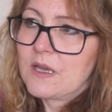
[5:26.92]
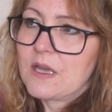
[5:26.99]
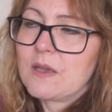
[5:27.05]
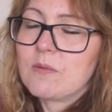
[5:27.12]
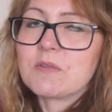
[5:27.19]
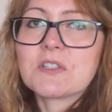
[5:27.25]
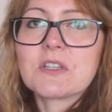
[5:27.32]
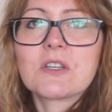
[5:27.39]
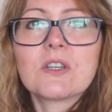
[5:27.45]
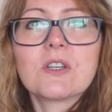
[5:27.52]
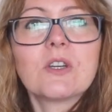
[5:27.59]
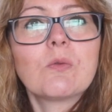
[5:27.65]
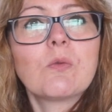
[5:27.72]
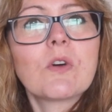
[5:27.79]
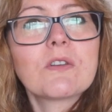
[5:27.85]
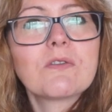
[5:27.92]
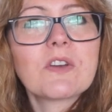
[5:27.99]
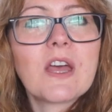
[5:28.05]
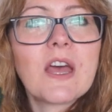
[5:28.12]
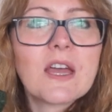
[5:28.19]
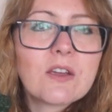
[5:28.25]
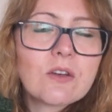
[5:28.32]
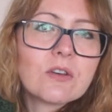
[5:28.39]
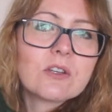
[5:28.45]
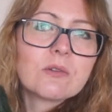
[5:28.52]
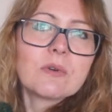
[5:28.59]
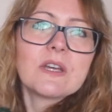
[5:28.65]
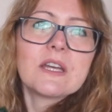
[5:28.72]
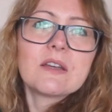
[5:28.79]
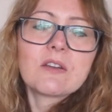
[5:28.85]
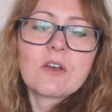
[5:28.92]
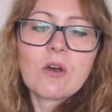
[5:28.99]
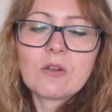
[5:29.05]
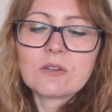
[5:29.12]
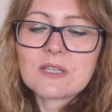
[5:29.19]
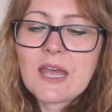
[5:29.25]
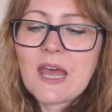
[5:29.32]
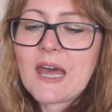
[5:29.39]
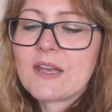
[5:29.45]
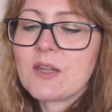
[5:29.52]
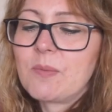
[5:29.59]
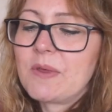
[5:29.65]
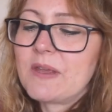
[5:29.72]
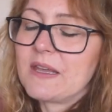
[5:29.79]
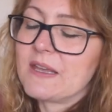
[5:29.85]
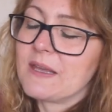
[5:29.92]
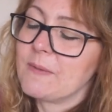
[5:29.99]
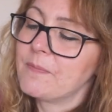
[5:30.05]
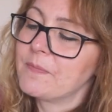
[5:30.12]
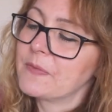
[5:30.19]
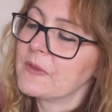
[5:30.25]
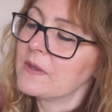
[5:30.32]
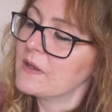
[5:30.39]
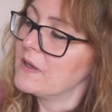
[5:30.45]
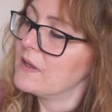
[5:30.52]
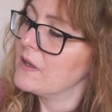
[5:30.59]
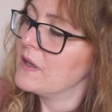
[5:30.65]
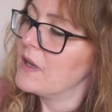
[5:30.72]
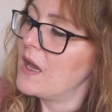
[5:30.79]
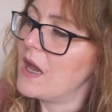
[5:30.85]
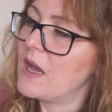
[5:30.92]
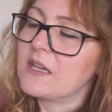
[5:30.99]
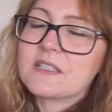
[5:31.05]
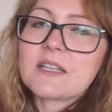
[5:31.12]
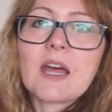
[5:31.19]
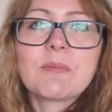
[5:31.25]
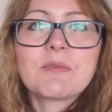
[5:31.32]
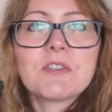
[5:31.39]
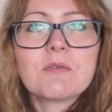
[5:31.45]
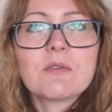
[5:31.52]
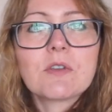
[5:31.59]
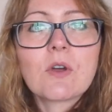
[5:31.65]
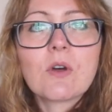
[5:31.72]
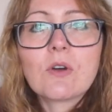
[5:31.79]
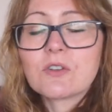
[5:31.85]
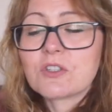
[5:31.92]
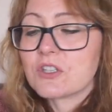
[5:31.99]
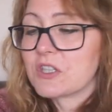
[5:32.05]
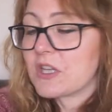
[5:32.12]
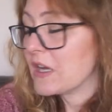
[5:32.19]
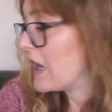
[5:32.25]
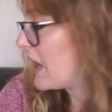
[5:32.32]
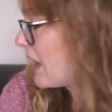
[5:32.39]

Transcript: it was a one-of-a-kind colourway called Canopy. It's absolutely gorgeous and I